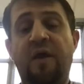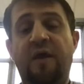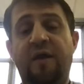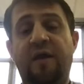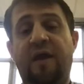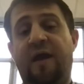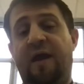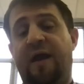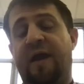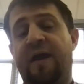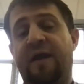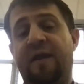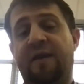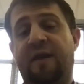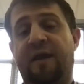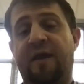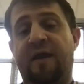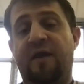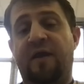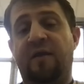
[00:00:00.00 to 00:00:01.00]
Yeah,
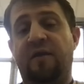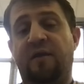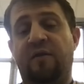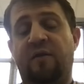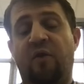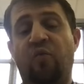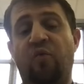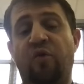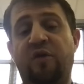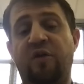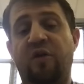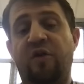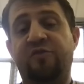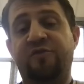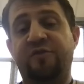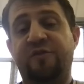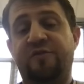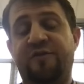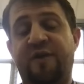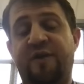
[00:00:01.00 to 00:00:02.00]
and we're close
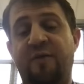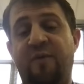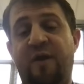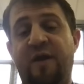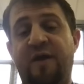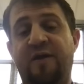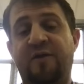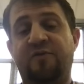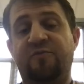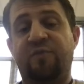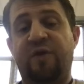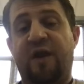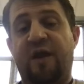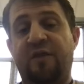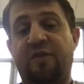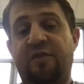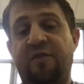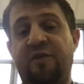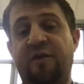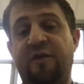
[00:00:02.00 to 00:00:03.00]
to the same age, but I
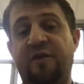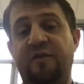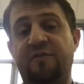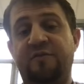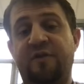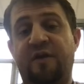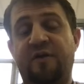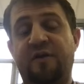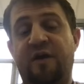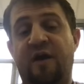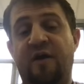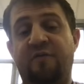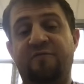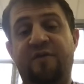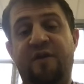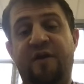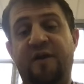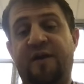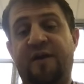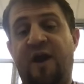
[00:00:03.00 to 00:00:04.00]
think it's like a
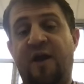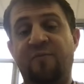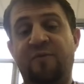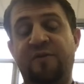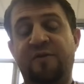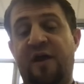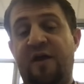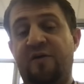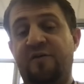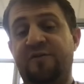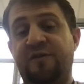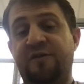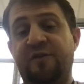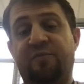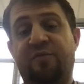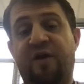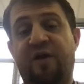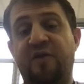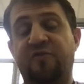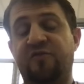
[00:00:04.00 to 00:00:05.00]
very common knowledge that the
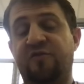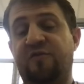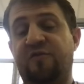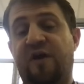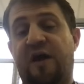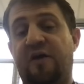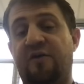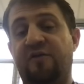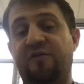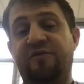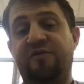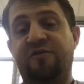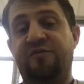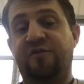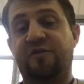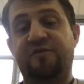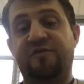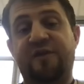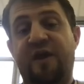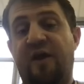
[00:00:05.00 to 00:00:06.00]
price of college has
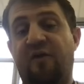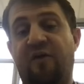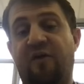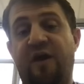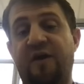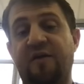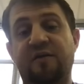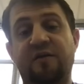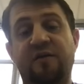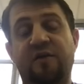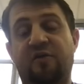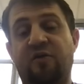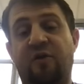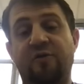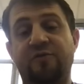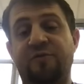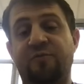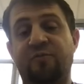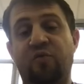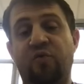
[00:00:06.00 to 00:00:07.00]
just skyrocketed
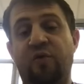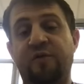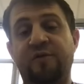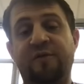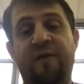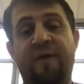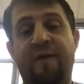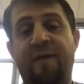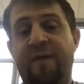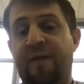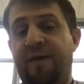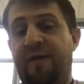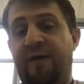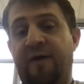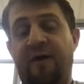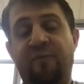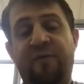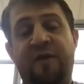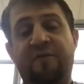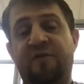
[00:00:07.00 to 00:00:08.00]
across the board.
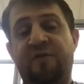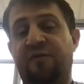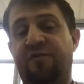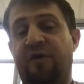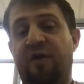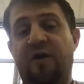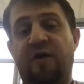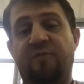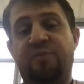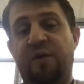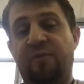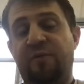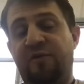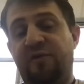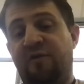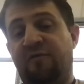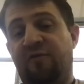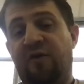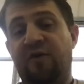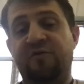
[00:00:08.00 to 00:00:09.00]
Even at a public
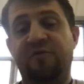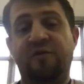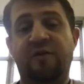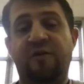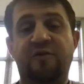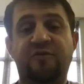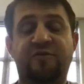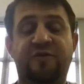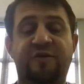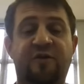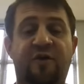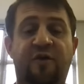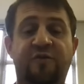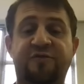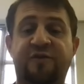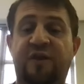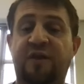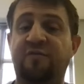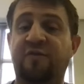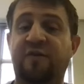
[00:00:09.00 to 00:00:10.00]
university like UT
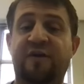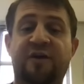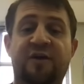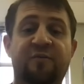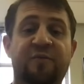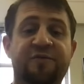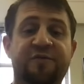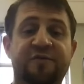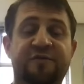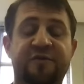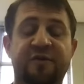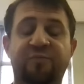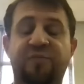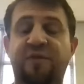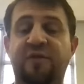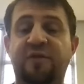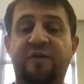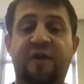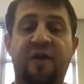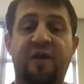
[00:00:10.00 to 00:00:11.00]
Austin, even here in
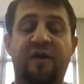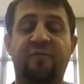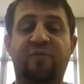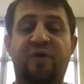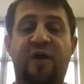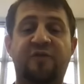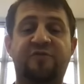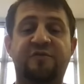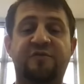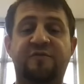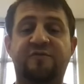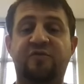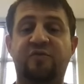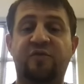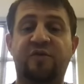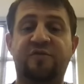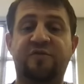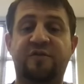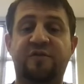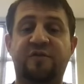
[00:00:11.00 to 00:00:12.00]
Mississippi, the prices of
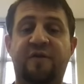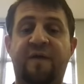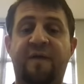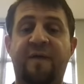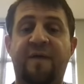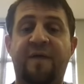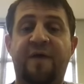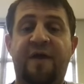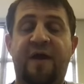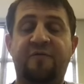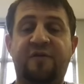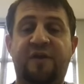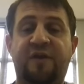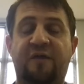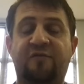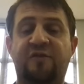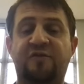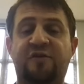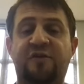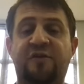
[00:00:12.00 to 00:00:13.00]
tuition have
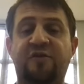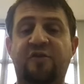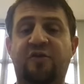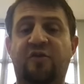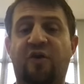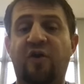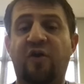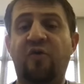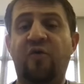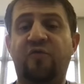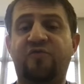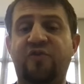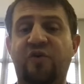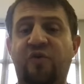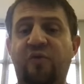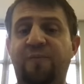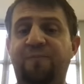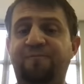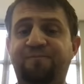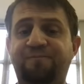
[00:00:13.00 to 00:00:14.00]
continued to grow.
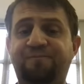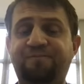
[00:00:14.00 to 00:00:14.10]
So,